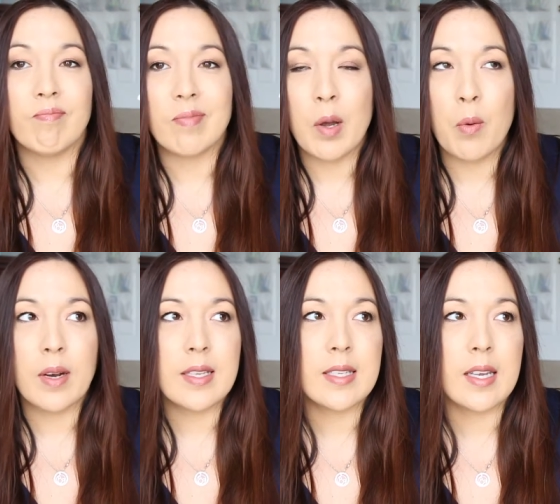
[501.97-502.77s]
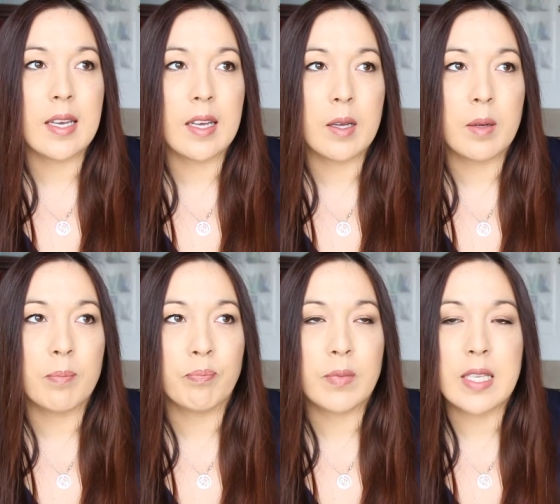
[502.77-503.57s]
I want to say
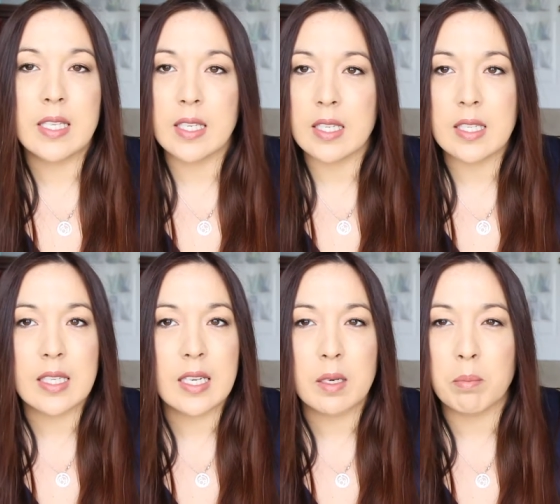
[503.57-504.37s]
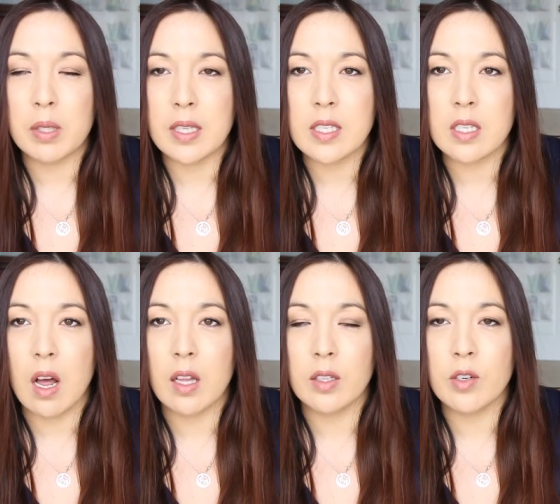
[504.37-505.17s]
16 plus
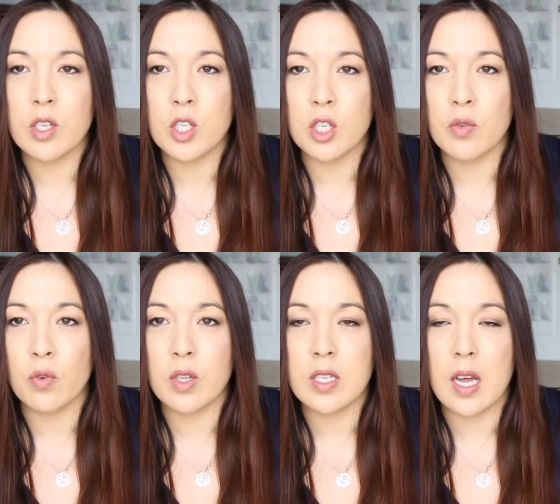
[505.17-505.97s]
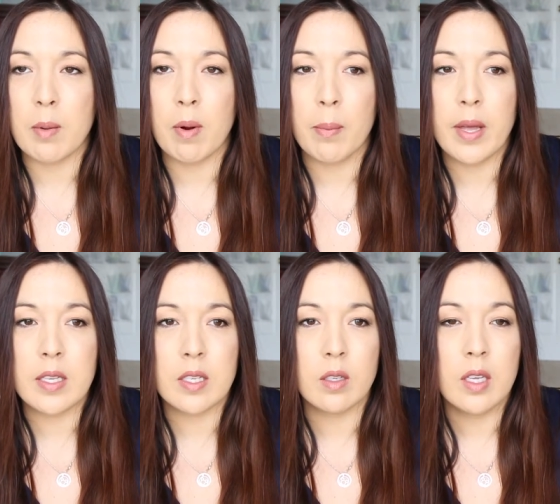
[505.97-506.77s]
dollars just for this eyebrow
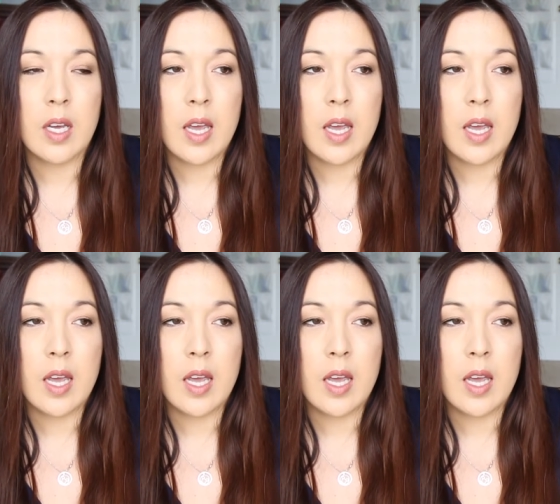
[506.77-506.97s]
pencil,